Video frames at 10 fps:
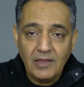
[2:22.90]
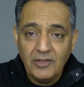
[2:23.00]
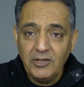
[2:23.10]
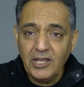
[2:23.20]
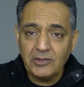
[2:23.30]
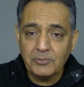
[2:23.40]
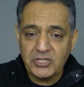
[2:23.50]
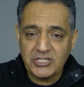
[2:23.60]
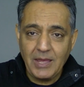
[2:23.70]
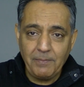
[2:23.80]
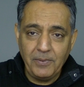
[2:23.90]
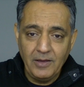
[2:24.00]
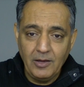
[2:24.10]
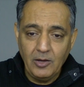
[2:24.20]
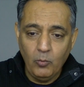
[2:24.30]
Then you get them to step
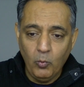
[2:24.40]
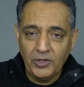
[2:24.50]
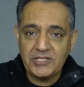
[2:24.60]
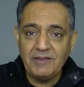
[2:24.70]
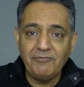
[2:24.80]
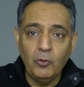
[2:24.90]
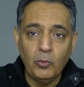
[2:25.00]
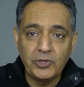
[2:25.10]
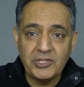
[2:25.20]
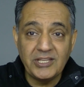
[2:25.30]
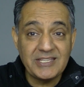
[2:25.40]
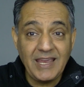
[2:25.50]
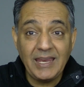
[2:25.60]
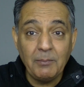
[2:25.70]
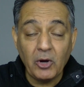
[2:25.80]
1 step forward to the
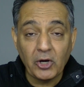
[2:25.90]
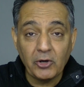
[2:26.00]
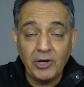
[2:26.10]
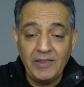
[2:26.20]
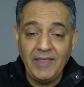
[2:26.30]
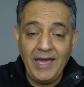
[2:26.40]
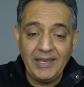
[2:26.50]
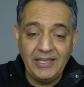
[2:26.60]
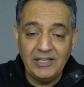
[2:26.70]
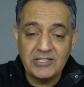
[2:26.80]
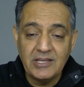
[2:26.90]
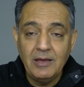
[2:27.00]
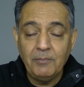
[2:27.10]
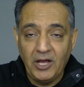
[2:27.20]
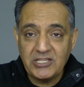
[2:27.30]
second marker, and that is
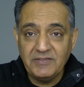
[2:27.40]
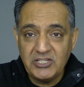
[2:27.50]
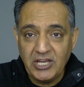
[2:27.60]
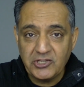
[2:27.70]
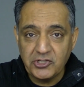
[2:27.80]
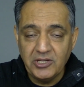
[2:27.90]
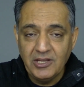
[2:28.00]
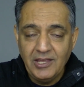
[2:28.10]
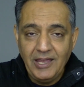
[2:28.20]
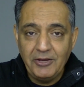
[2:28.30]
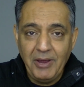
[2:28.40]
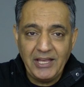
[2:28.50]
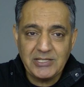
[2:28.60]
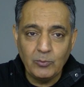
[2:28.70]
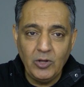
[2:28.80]
positive intention. And you
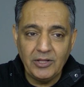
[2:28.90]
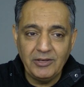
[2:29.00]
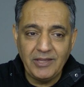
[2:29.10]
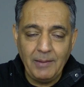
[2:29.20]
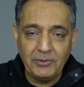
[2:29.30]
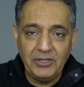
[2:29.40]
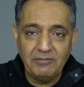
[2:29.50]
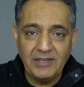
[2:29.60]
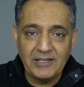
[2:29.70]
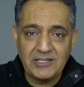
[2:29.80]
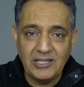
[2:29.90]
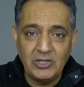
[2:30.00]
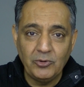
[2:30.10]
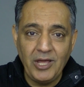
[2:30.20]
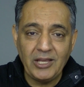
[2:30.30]
ask them, well, that belief that
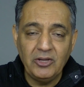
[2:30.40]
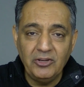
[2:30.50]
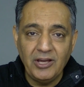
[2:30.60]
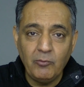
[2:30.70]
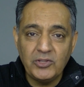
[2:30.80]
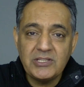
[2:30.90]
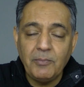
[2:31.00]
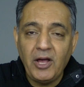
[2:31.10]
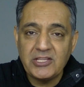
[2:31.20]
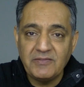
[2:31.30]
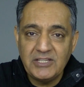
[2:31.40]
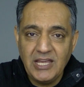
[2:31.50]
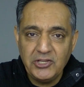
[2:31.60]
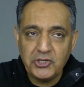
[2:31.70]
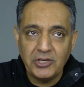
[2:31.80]
you're not good enough, what's the positive
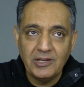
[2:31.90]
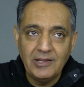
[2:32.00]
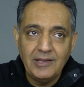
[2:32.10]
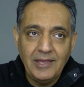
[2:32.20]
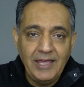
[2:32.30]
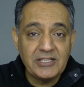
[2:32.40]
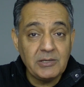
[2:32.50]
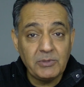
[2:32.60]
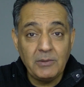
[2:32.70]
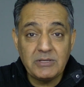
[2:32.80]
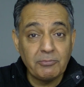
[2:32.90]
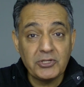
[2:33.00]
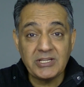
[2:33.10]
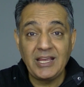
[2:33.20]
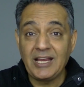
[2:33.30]
intention? And sometimes a
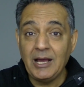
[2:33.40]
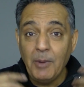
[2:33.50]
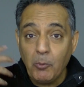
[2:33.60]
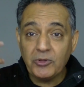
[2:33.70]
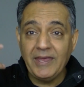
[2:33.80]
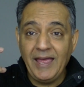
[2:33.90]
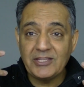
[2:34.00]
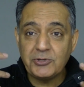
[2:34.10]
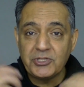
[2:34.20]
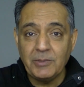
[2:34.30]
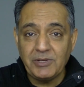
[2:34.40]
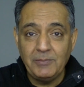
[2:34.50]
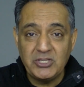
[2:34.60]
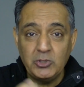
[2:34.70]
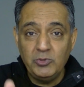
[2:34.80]
person can come up with the answer.
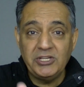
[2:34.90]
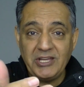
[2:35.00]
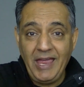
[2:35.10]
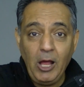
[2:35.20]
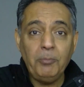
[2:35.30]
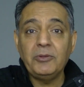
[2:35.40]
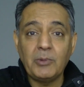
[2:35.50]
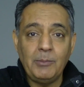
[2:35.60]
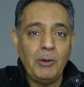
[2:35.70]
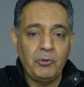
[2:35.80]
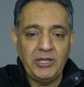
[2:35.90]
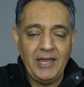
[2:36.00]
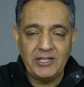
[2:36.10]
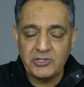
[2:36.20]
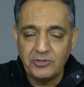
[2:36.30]
Sometimes you need to help them come up with the
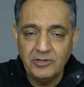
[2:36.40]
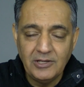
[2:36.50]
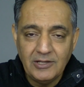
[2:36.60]
answer.